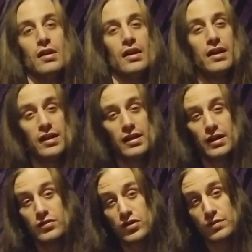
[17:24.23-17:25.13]
He
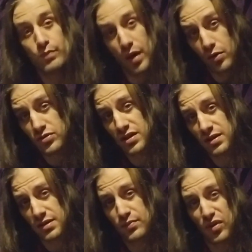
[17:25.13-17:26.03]
had just posted
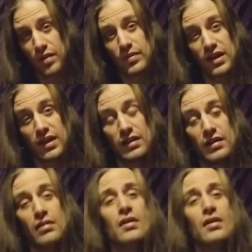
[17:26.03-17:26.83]
this propaganda